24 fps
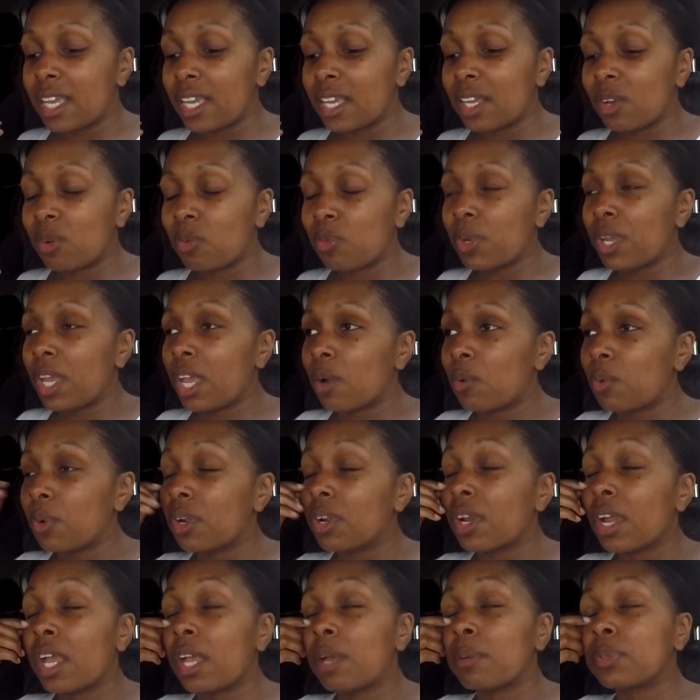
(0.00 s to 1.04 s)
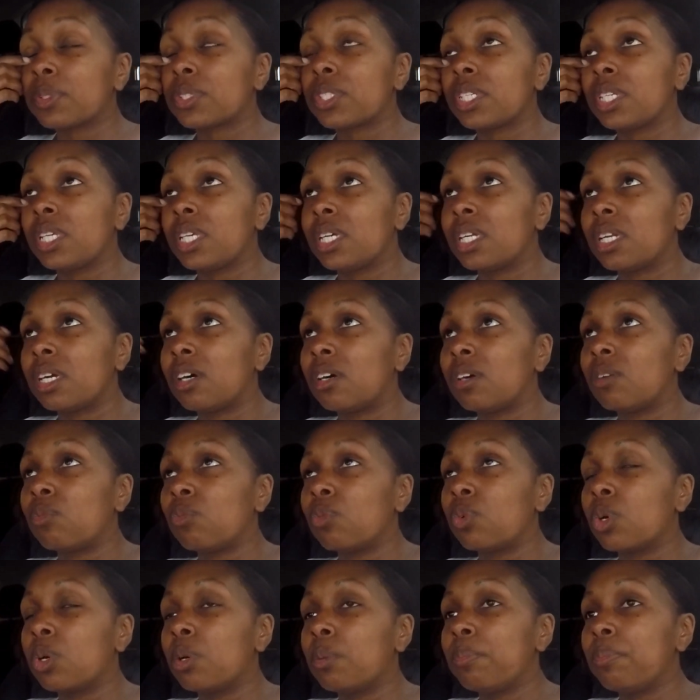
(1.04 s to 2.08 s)
We were able to get a
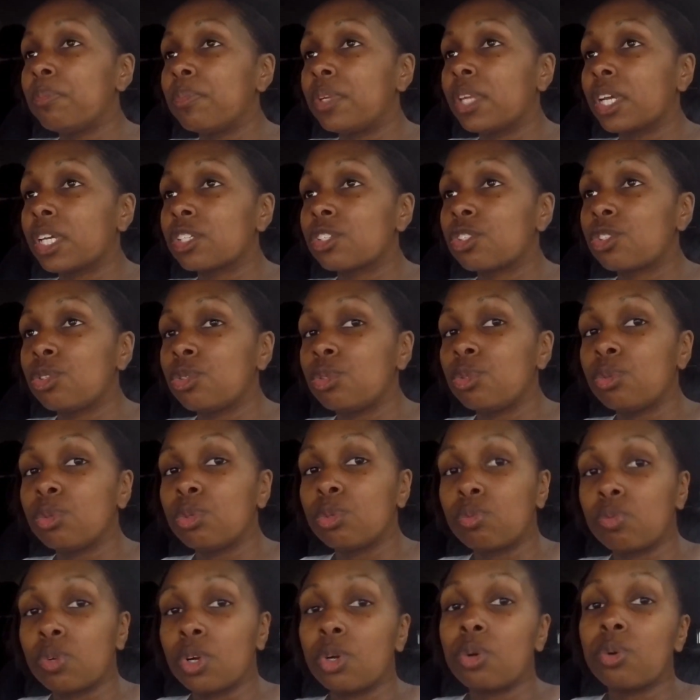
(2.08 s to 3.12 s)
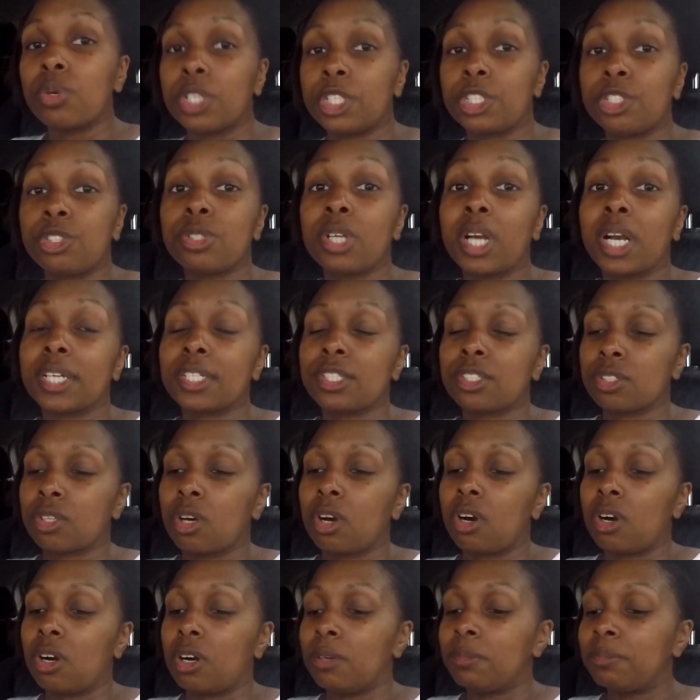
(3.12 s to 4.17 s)
room next to the road, as you guys
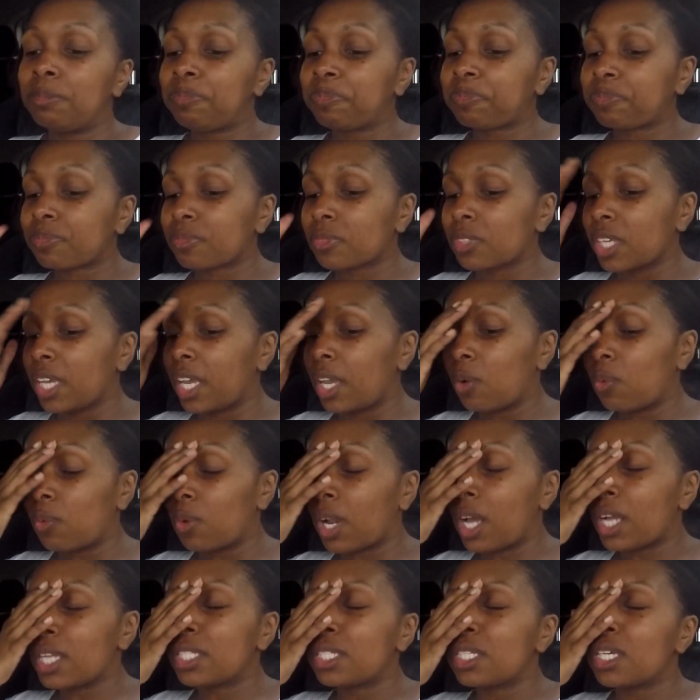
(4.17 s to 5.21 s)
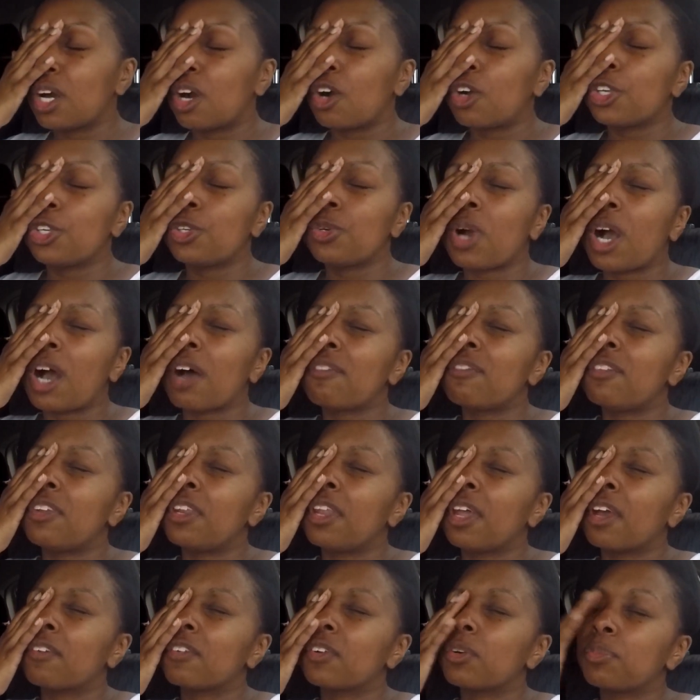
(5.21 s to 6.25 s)
saw, and when I tell you, I've
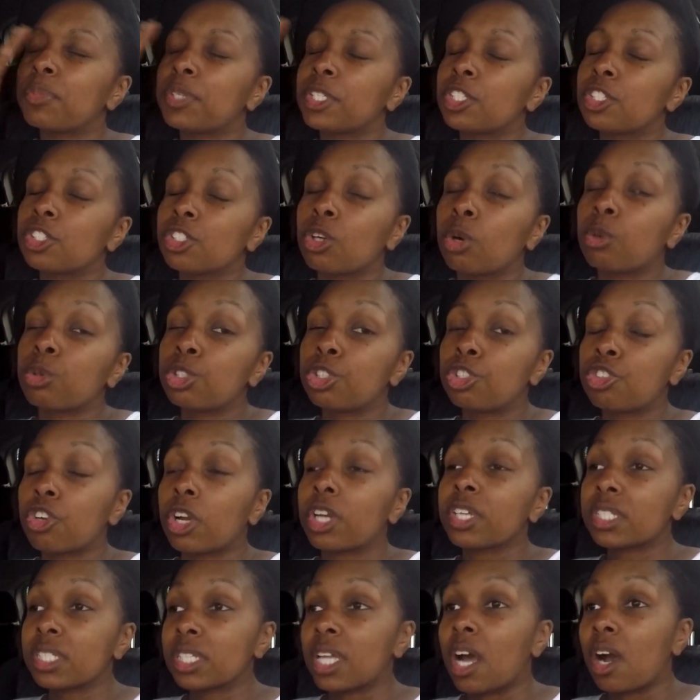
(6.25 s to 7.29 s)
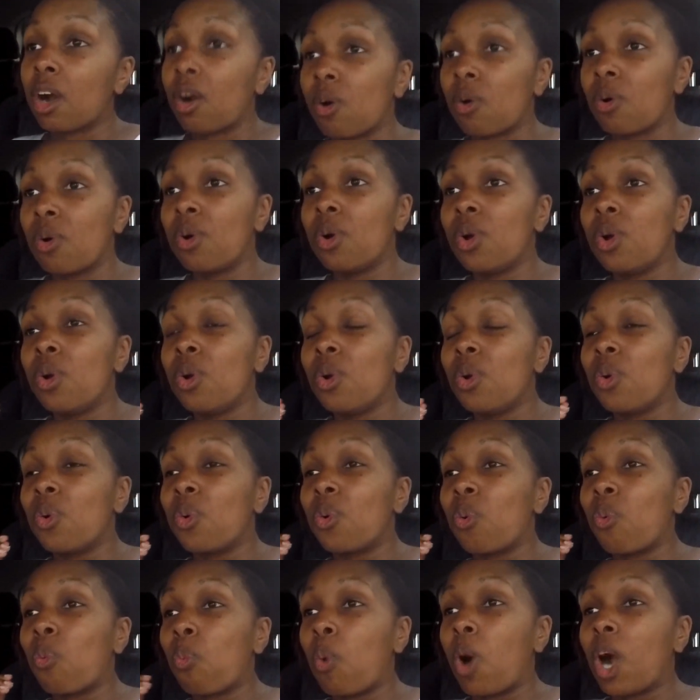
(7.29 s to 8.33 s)
never been so stressed out
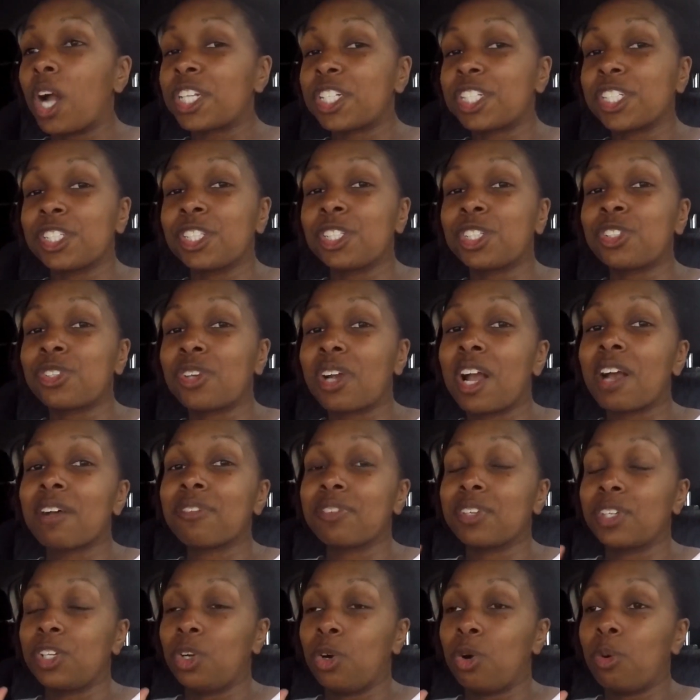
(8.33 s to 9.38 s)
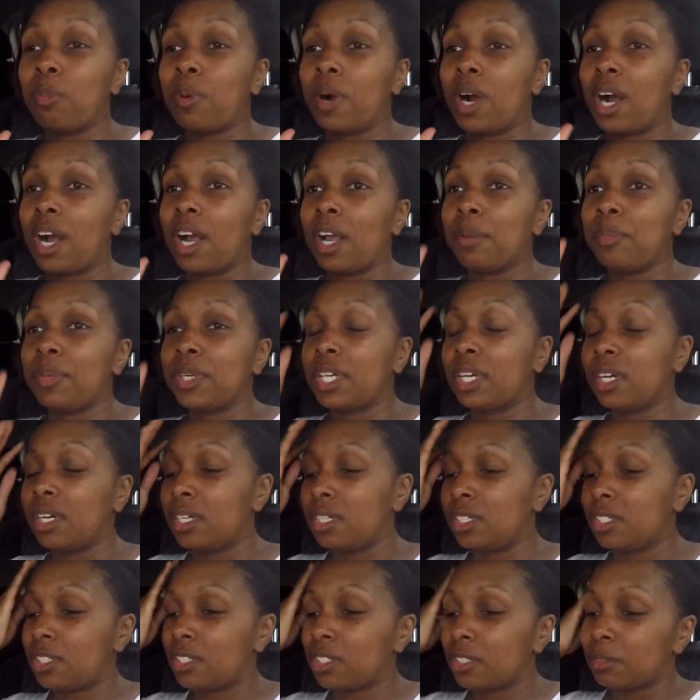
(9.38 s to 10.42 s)
watching the traffic go by,
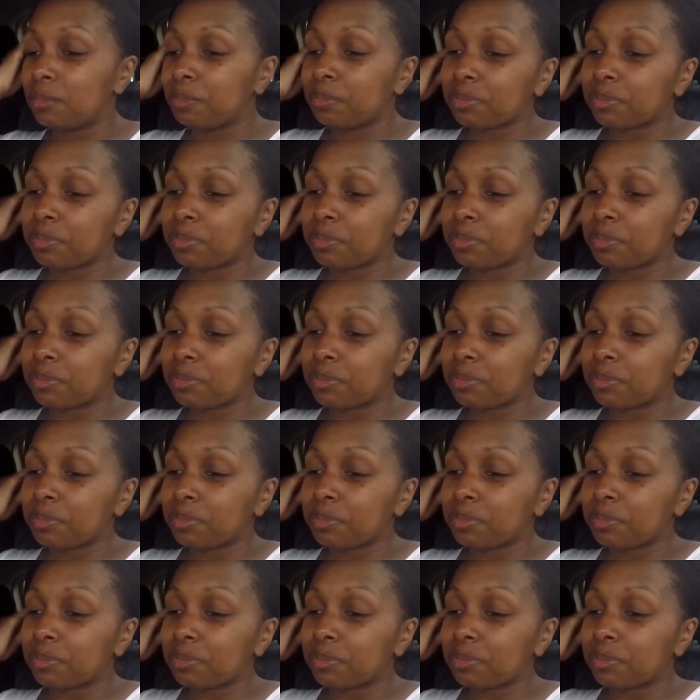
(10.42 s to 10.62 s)
because